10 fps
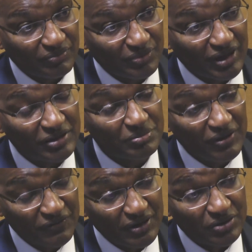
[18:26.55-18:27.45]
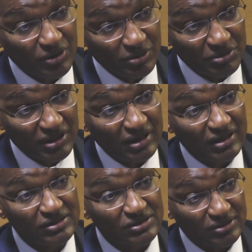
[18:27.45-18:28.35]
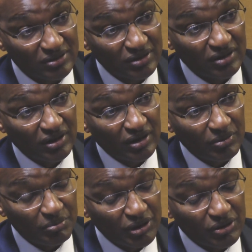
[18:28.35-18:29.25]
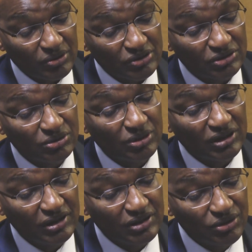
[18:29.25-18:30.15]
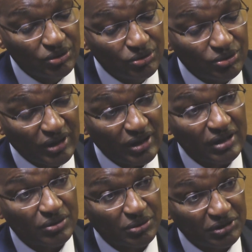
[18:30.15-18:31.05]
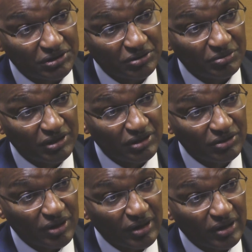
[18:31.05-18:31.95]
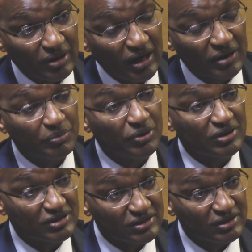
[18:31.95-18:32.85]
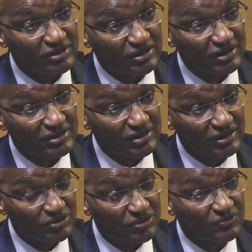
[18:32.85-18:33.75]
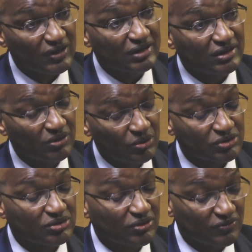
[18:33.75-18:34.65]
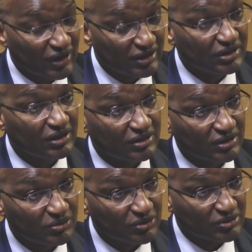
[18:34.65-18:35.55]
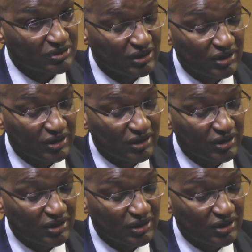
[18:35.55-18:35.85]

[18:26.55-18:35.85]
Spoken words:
That may very well be the lesson, because it will lead you to another question, meaning your hypothesis, in a sense, was not validated, was